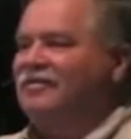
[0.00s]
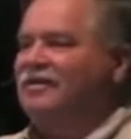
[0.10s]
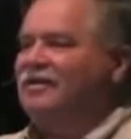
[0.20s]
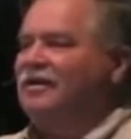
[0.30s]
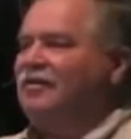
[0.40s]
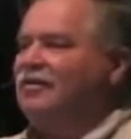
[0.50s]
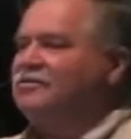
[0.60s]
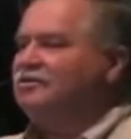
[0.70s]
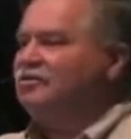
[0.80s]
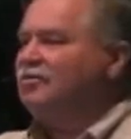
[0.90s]
They
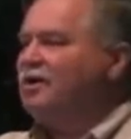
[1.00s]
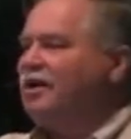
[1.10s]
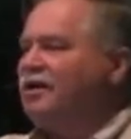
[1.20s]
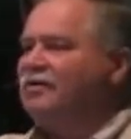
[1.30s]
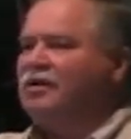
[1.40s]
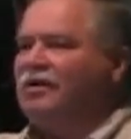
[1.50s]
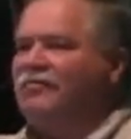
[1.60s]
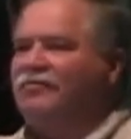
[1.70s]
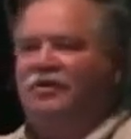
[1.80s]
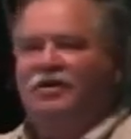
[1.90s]
lost their abiding
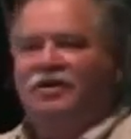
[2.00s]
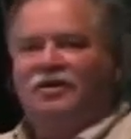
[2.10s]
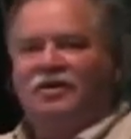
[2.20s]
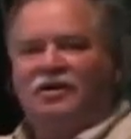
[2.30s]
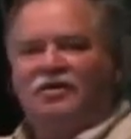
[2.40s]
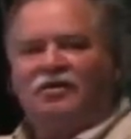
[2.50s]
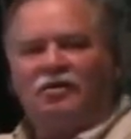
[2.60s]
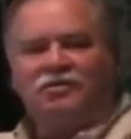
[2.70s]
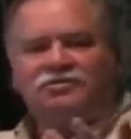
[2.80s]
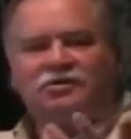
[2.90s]
love and
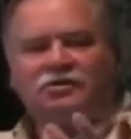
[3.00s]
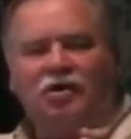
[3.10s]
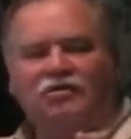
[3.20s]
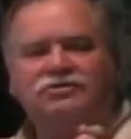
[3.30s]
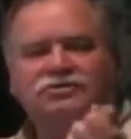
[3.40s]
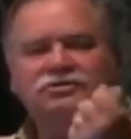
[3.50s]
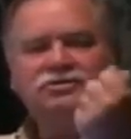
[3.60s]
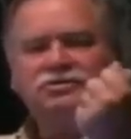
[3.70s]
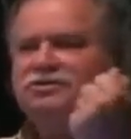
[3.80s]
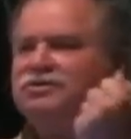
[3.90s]
lost the
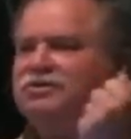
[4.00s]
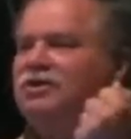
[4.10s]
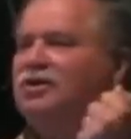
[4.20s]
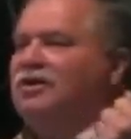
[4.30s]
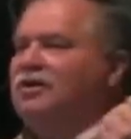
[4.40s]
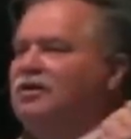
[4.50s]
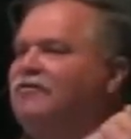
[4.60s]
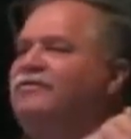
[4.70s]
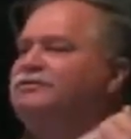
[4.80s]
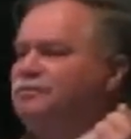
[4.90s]
consciousness
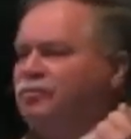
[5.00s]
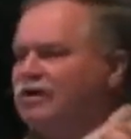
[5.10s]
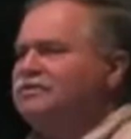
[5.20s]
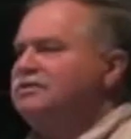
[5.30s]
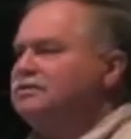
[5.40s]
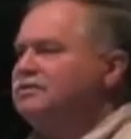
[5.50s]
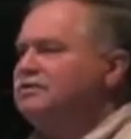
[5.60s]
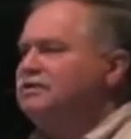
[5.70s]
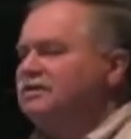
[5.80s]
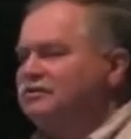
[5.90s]
of His
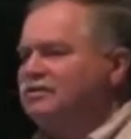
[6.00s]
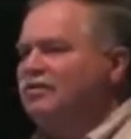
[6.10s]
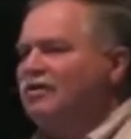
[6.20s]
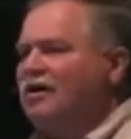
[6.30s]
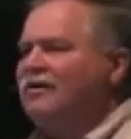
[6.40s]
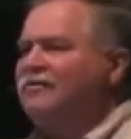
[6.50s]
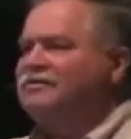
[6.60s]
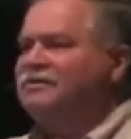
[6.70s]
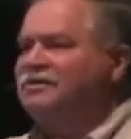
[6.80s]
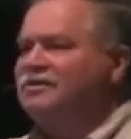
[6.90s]
presence in their
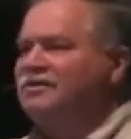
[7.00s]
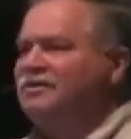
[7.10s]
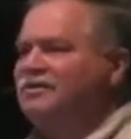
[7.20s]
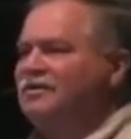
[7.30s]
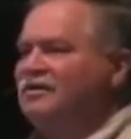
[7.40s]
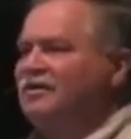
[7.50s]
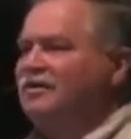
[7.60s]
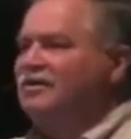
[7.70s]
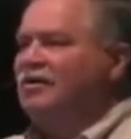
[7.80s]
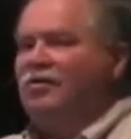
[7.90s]
lives.
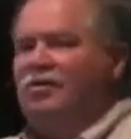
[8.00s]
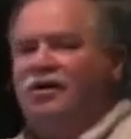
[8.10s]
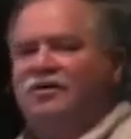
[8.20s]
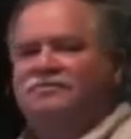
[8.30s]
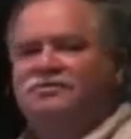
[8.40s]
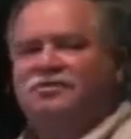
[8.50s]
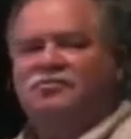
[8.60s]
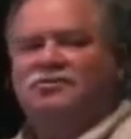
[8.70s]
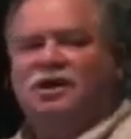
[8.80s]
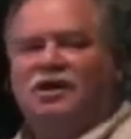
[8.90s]
Our lives
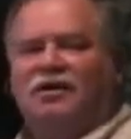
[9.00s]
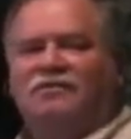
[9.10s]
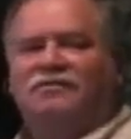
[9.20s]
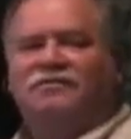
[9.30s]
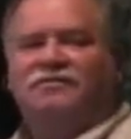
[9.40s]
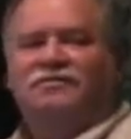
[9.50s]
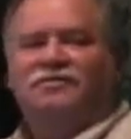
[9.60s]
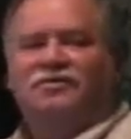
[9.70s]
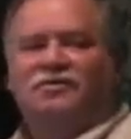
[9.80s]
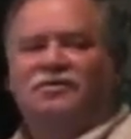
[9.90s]
come alive
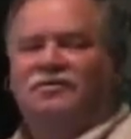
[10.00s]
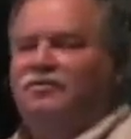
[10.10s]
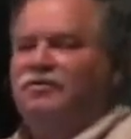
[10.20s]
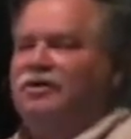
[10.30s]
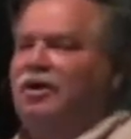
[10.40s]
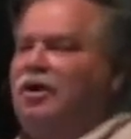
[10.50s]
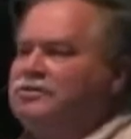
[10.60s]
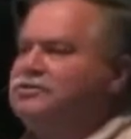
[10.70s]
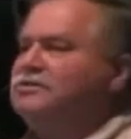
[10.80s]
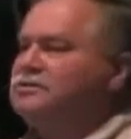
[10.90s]
with a
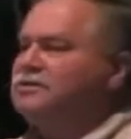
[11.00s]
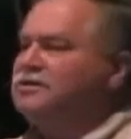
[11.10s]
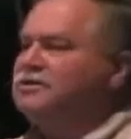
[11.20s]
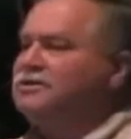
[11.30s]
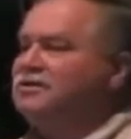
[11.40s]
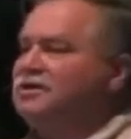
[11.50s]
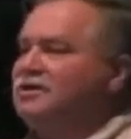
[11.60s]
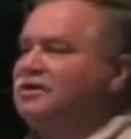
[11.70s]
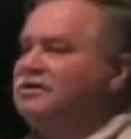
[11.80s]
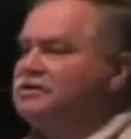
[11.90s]
consciousness
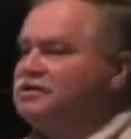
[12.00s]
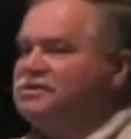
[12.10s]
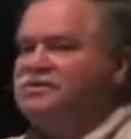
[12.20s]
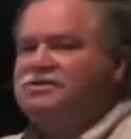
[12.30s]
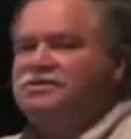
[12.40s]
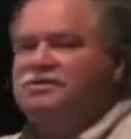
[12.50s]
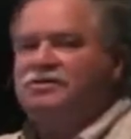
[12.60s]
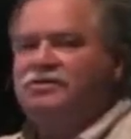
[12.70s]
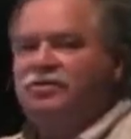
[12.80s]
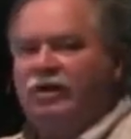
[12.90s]
that Jesus,
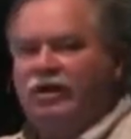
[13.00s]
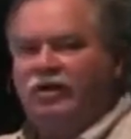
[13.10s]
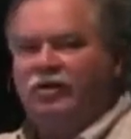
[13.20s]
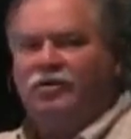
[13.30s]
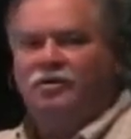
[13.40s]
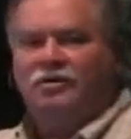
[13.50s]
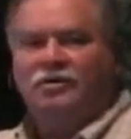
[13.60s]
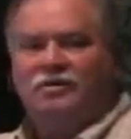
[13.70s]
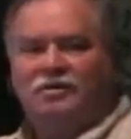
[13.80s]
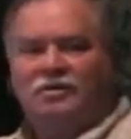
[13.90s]
you're here.
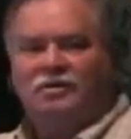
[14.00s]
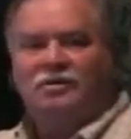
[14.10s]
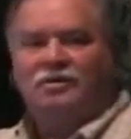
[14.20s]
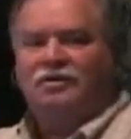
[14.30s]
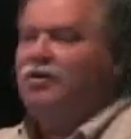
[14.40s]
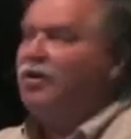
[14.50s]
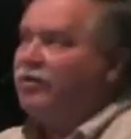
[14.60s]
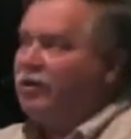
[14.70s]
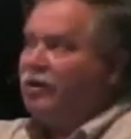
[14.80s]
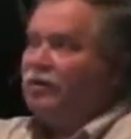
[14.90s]
You're
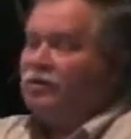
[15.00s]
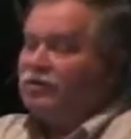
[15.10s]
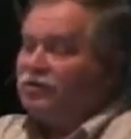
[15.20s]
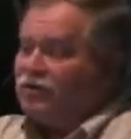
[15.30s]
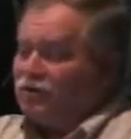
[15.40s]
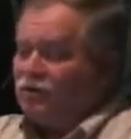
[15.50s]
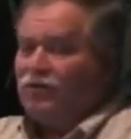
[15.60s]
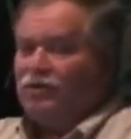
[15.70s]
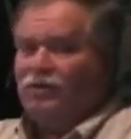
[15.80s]
not there, you're here.